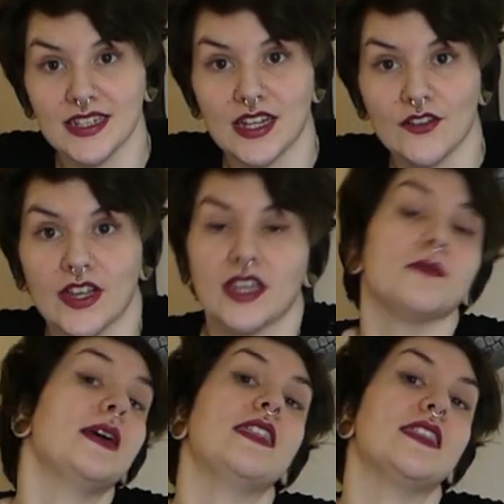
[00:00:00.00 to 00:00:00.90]
is that if I can
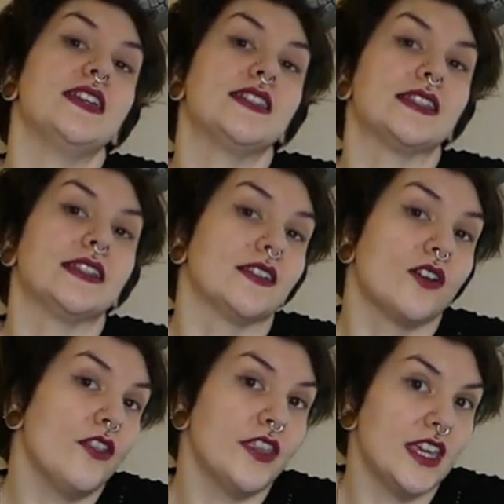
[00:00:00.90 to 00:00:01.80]
make these as little
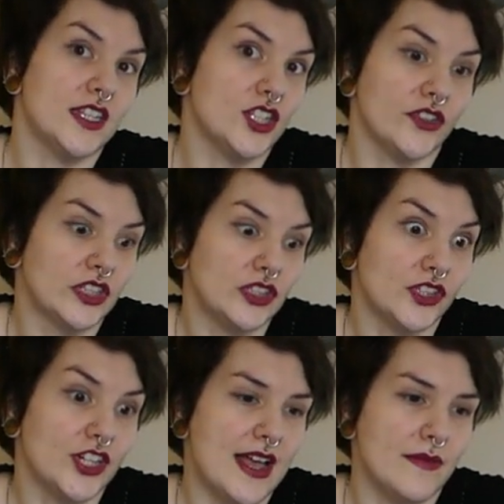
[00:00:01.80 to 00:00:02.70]
gothy historical
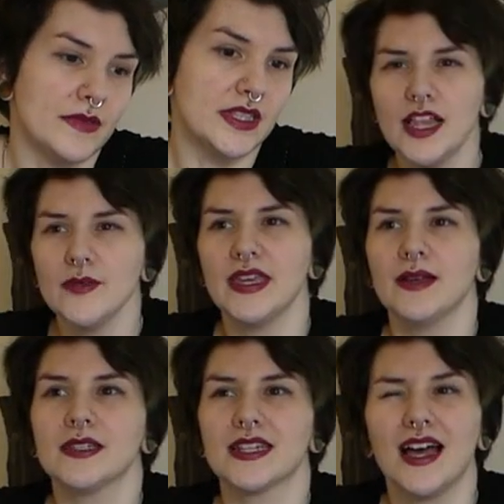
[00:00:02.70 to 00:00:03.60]
gems, I'll be
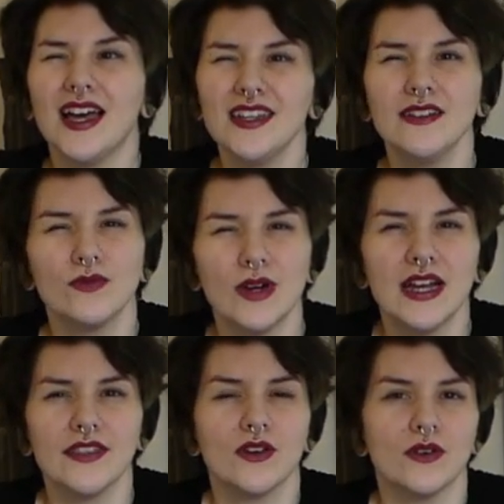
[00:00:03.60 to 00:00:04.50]
able to kind of
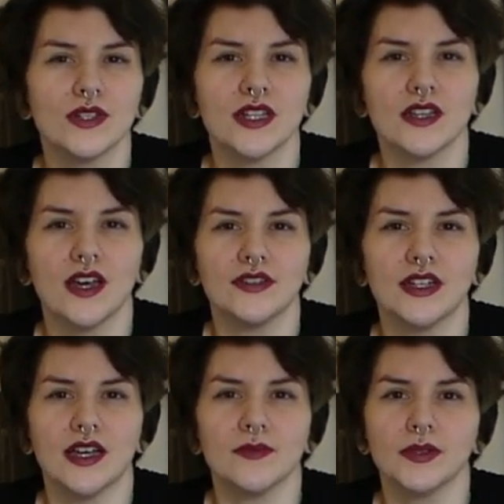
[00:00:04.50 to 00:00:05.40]
wear the corset
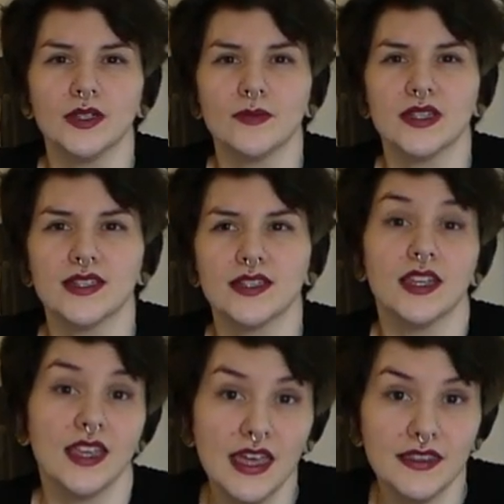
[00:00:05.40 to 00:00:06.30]
cover and bloomers
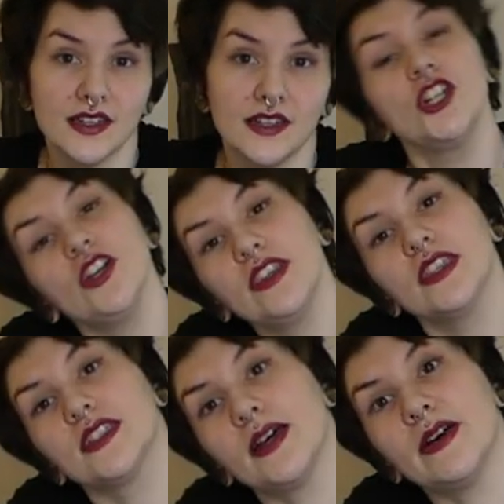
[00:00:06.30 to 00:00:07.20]
together during the
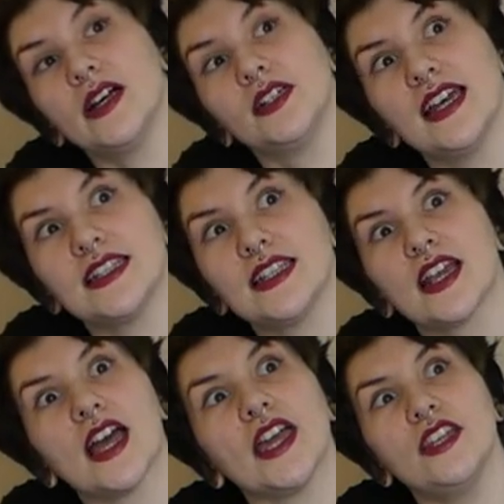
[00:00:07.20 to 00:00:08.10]
summer as a
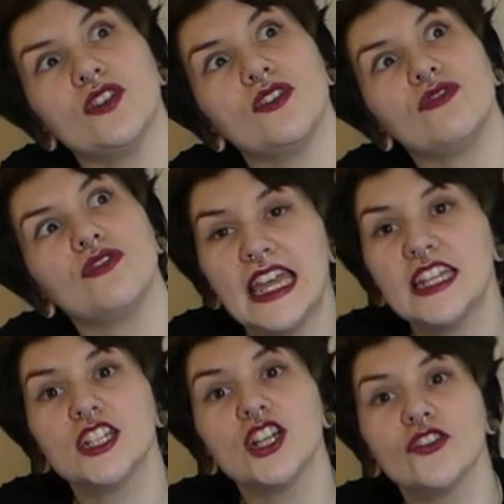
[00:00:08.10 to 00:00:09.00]
kind of
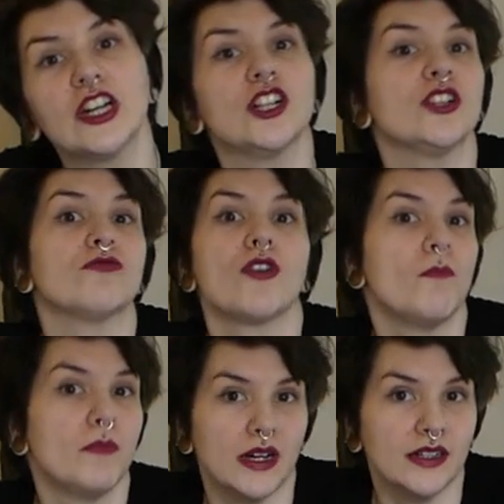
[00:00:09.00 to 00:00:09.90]
historical
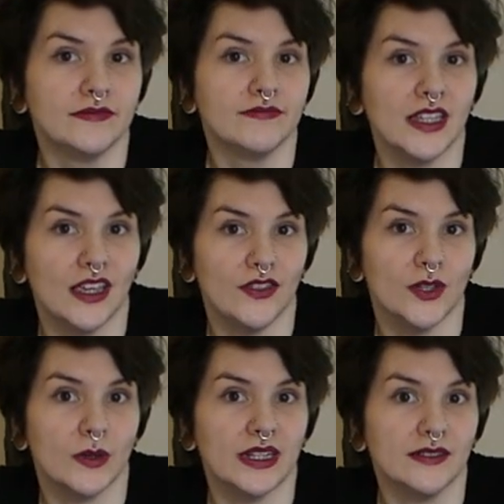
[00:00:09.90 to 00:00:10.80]
romper, if you
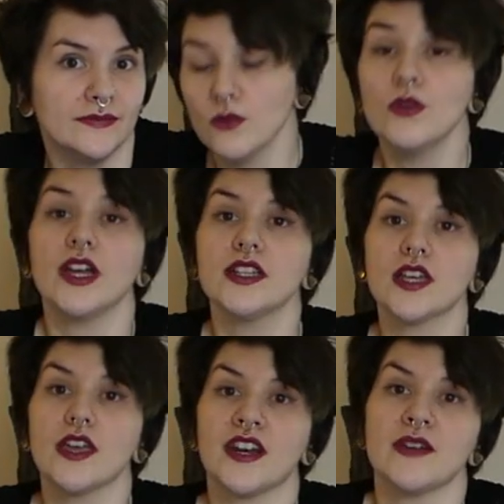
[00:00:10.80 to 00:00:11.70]
will. The walking
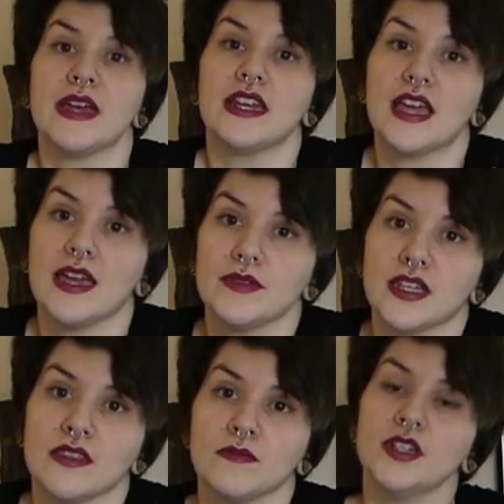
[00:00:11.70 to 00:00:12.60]
skirt that I made came
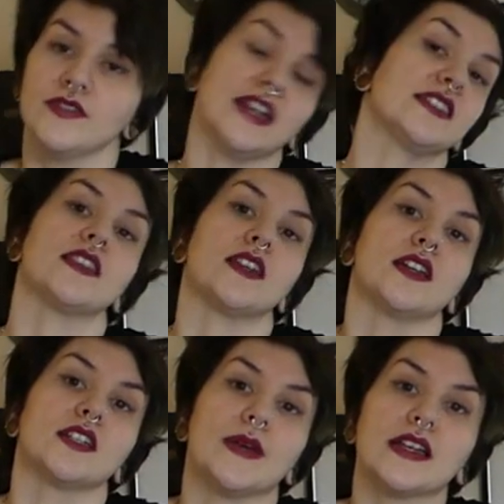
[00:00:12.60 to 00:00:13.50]
together much faster than I
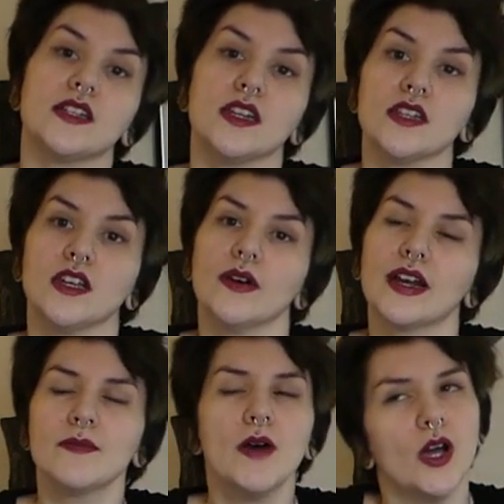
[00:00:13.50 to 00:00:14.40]
expected it to, and
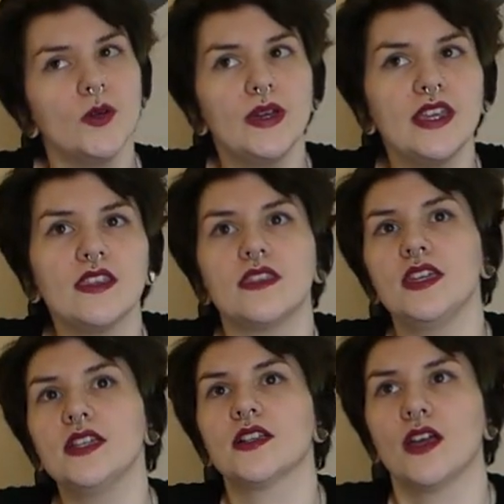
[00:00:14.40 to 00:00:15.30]
I'm hoping that
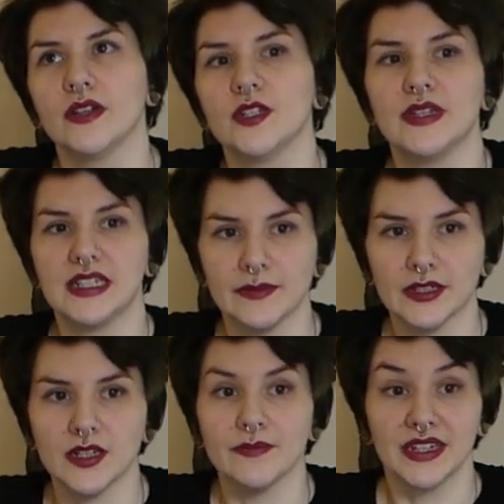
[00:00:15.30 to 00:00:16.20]
these are going to be
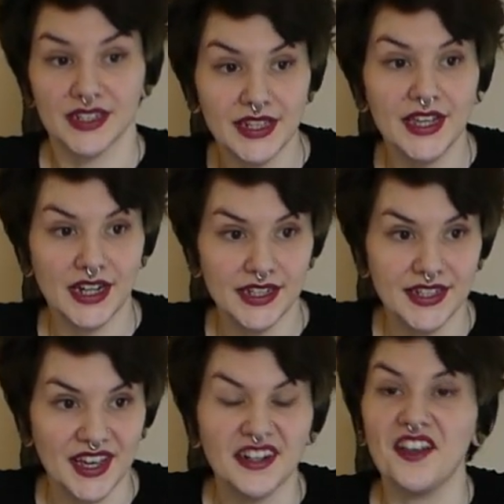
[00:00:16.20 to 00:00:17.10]
similar because, like I
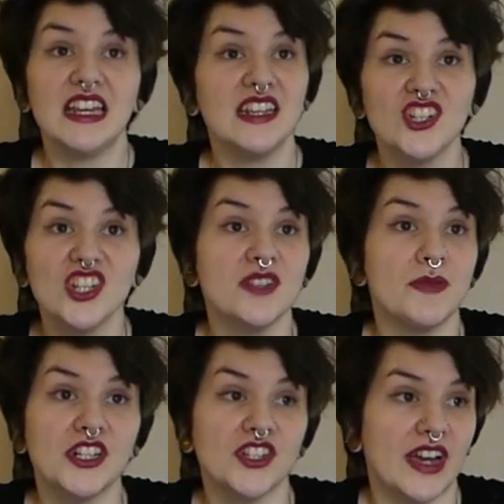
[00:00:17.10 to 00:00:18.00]
said, it is just a bunch of